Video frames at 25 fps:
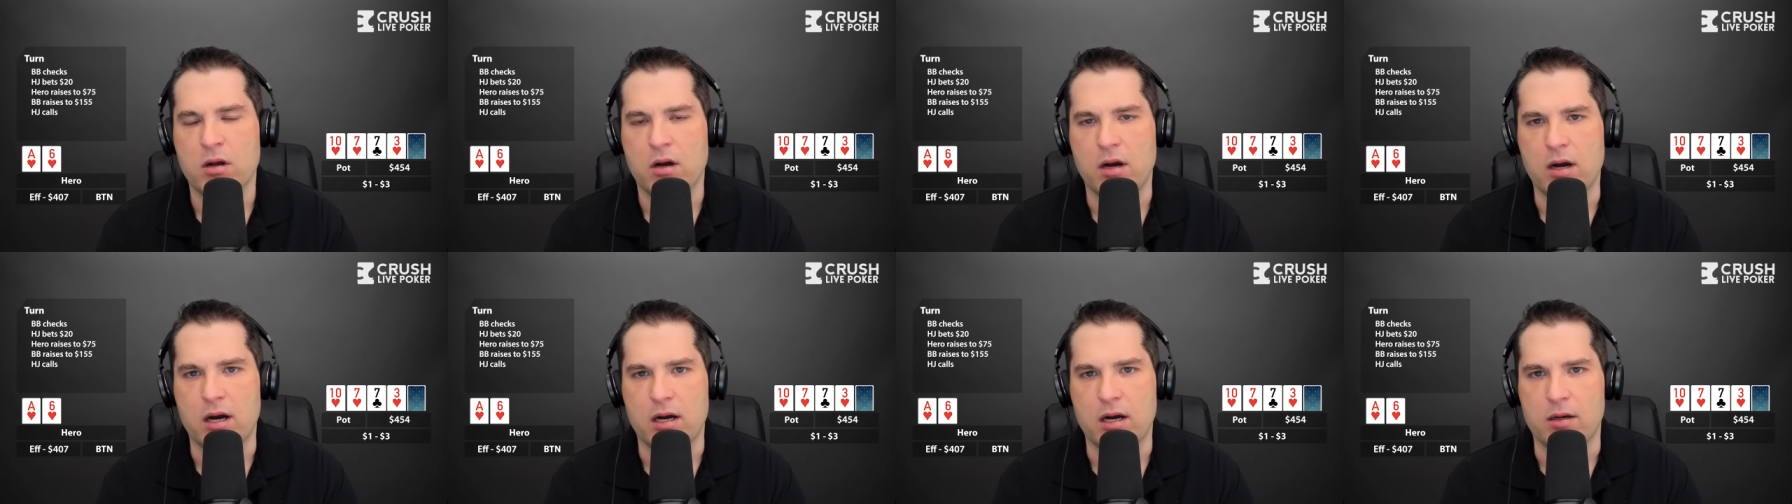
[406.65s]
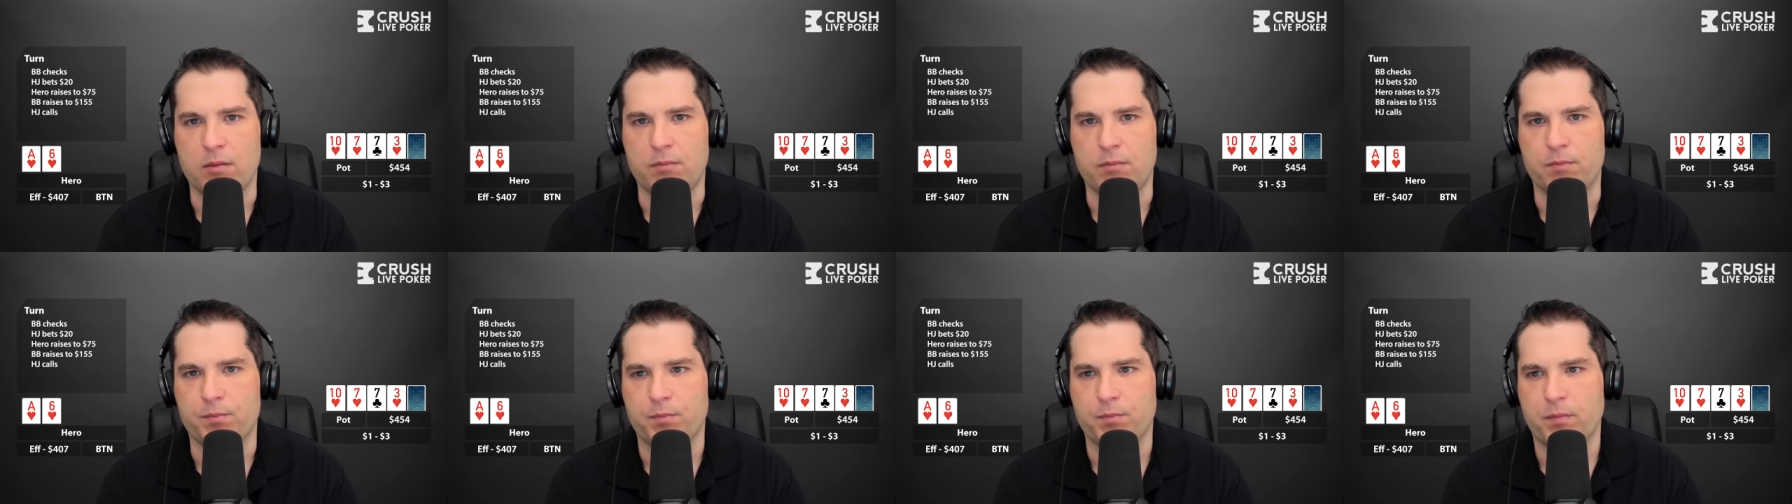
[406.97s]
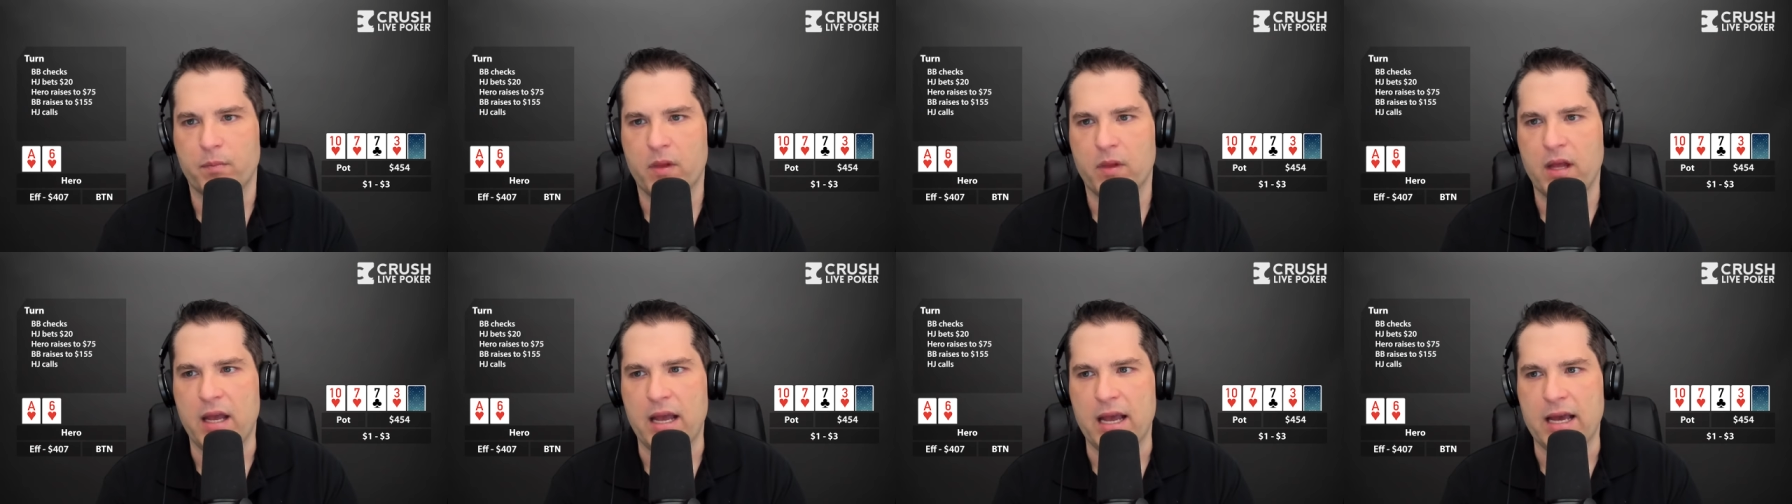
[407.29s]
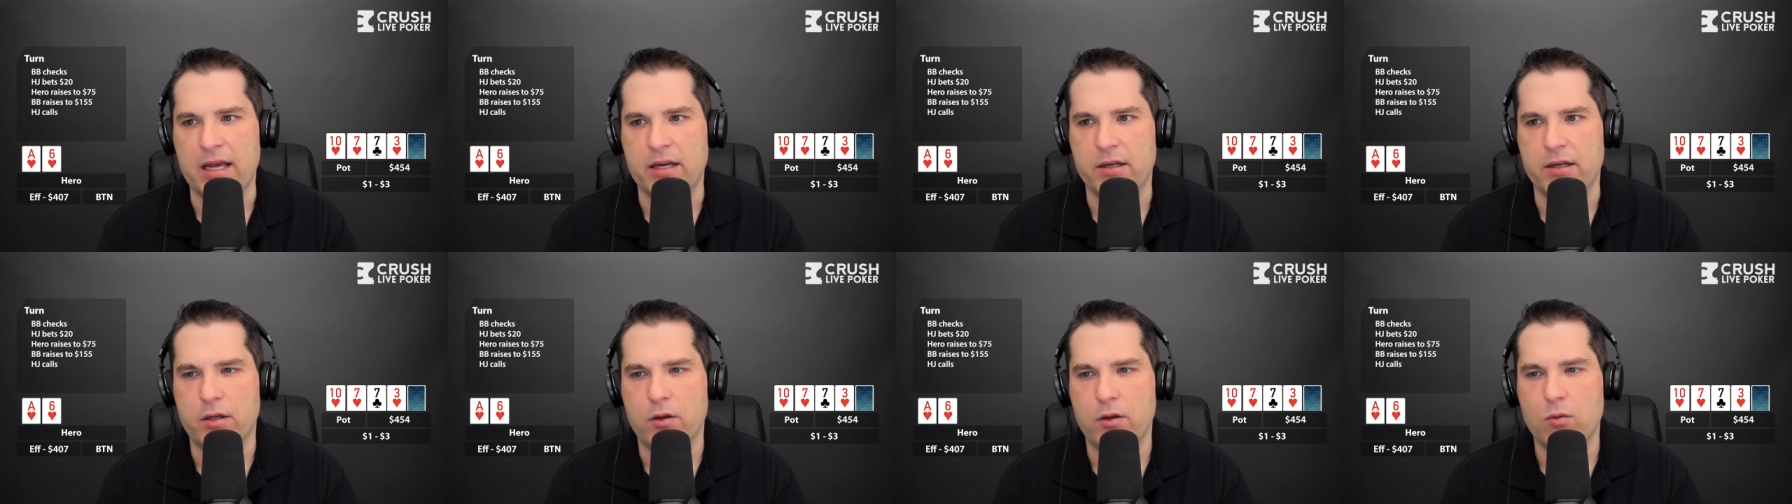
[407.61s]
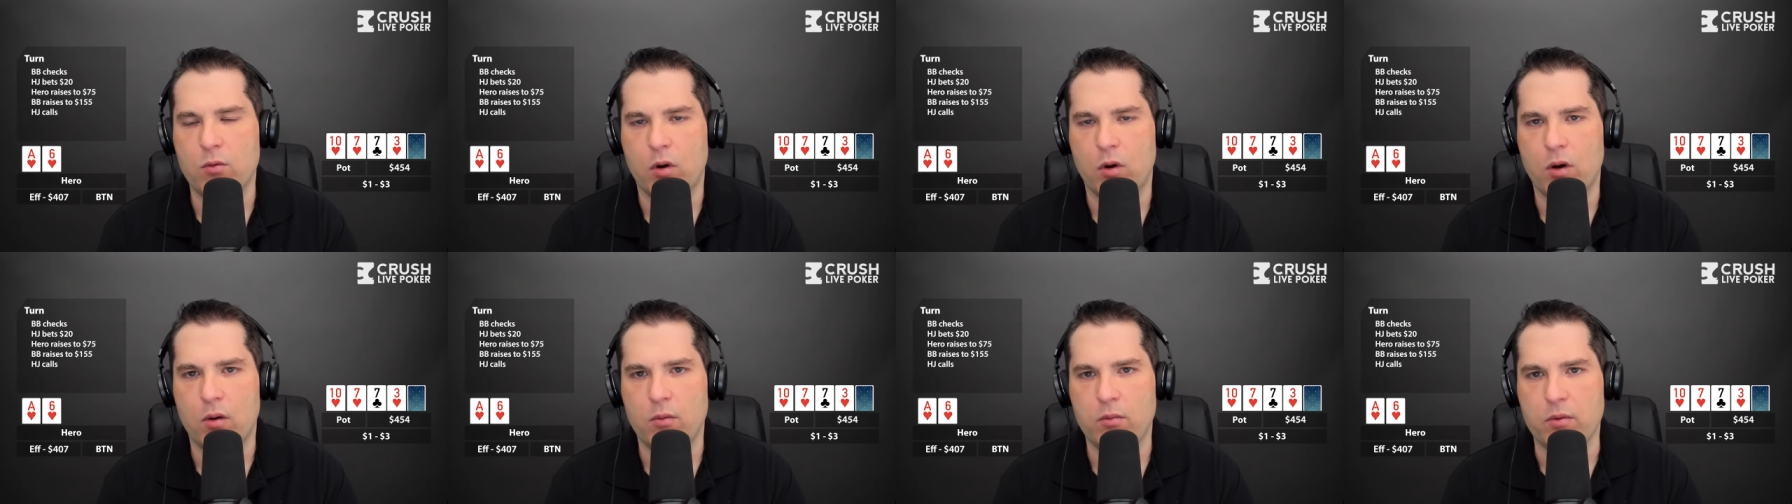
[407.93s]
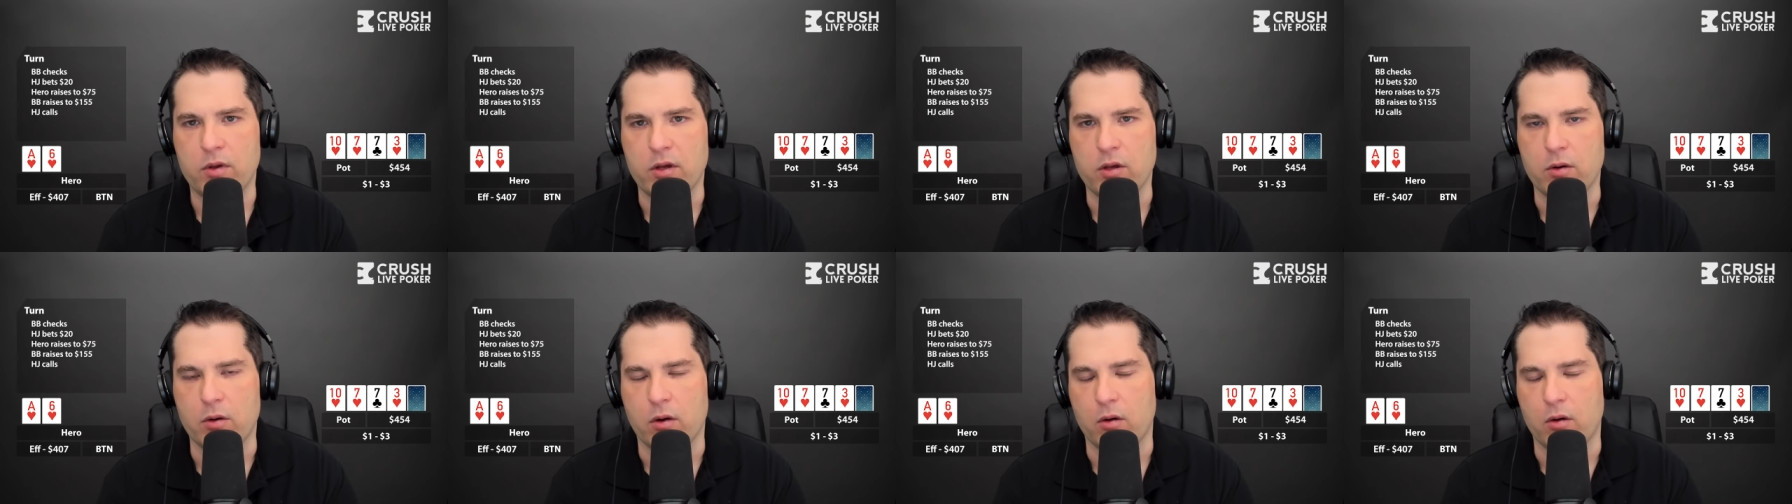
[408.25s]
And
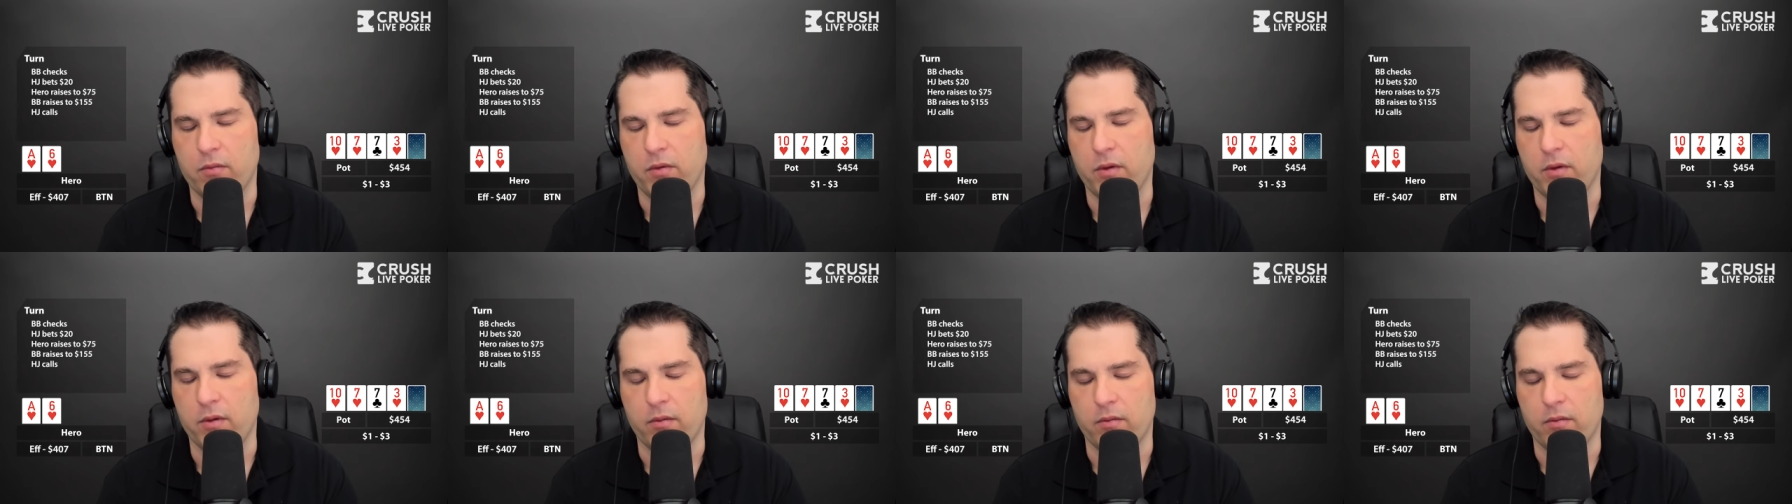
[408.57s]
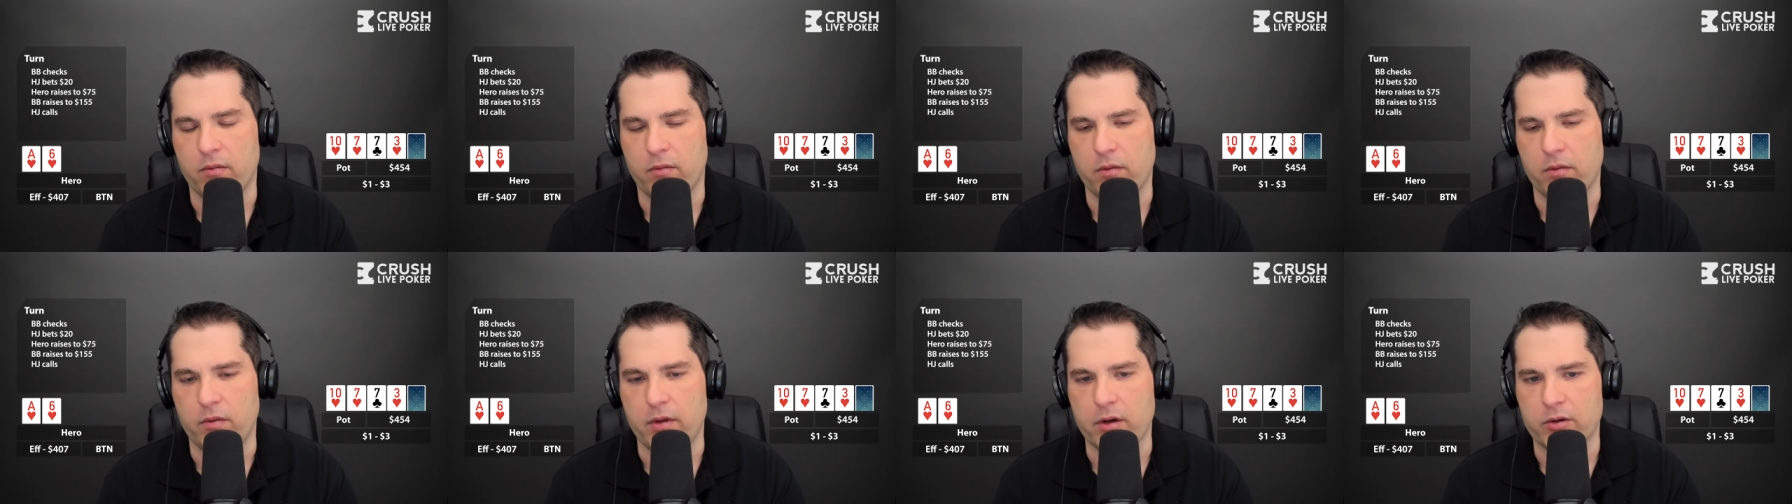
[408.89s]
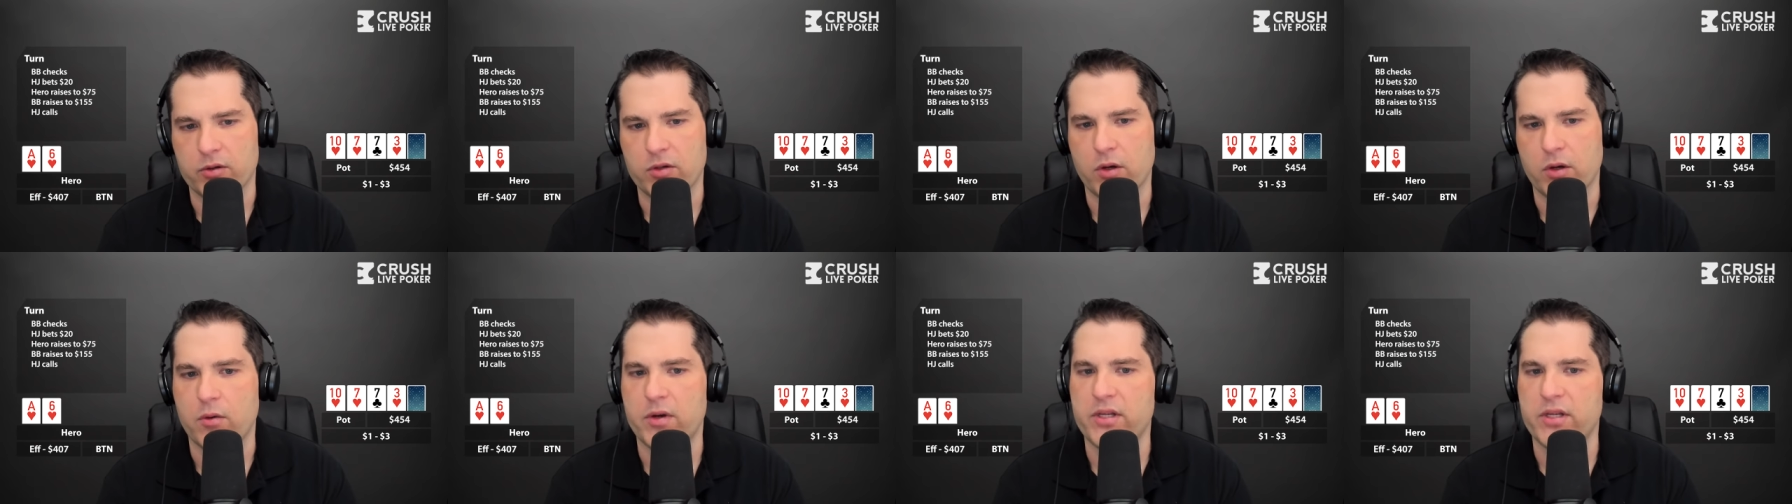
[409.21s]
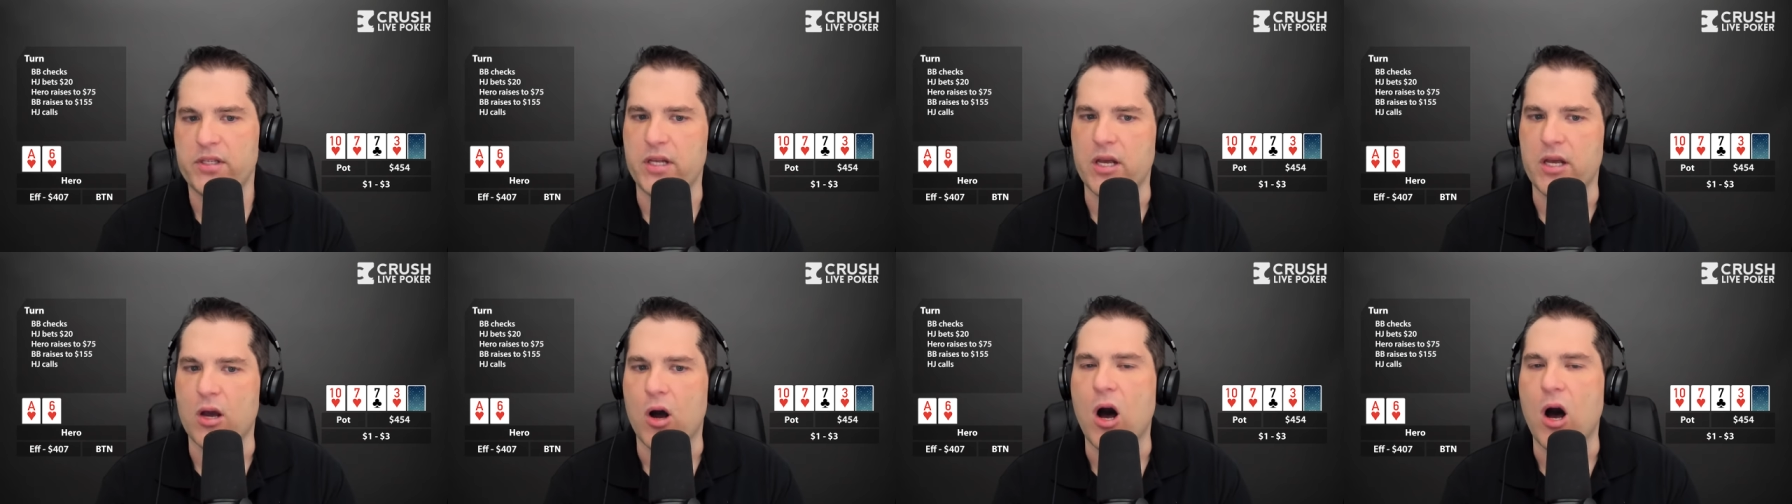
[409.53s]
there's always the